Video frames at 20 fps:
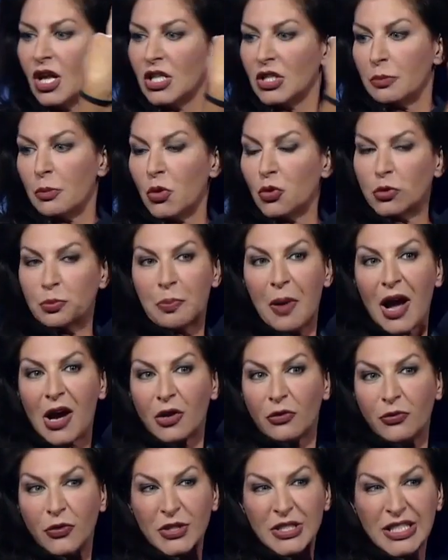The most
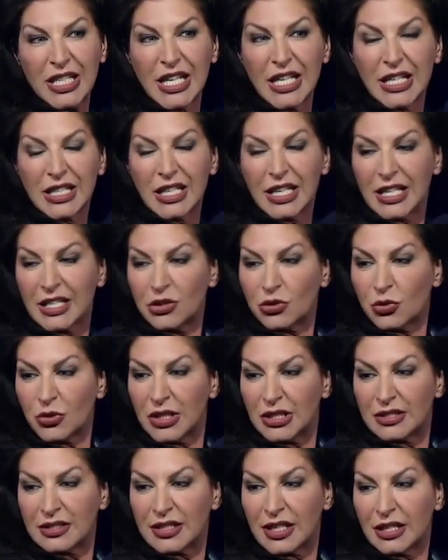powerful scene in the
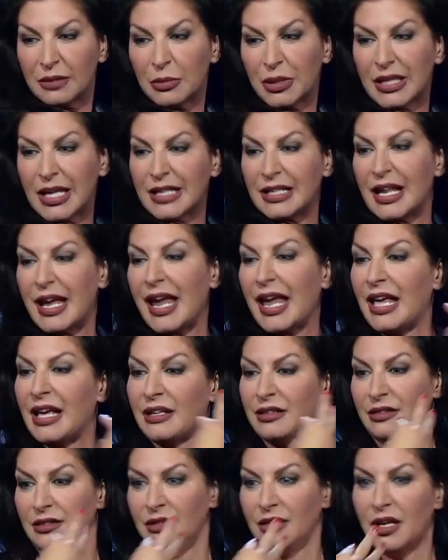history of cinema, that
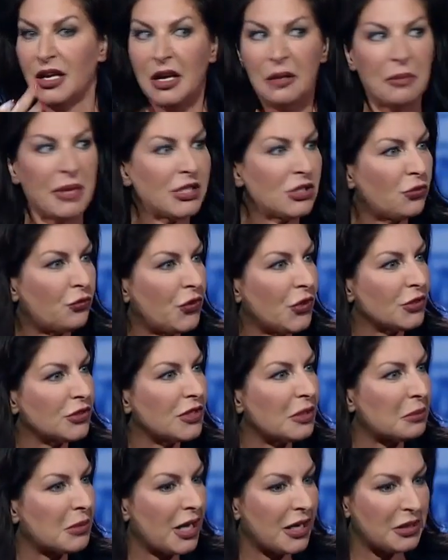hand. Makes you feel
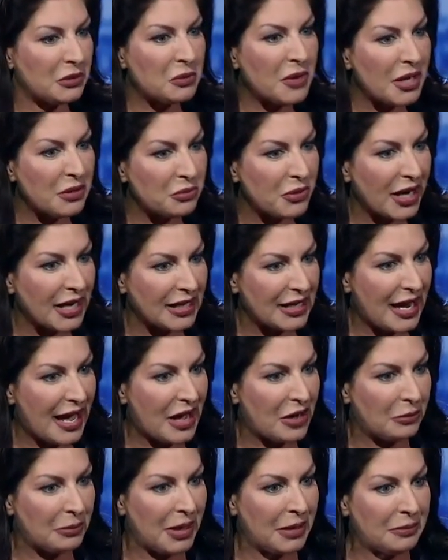some kind of way right
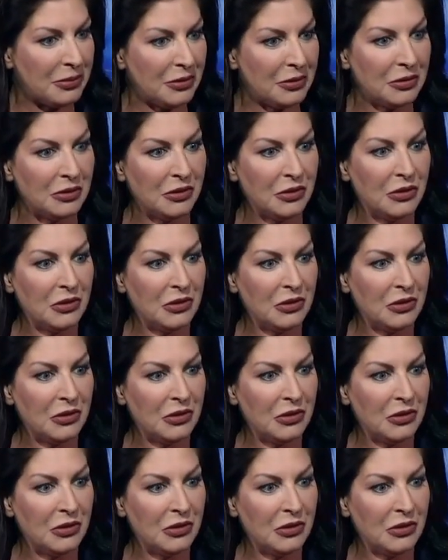now, remember?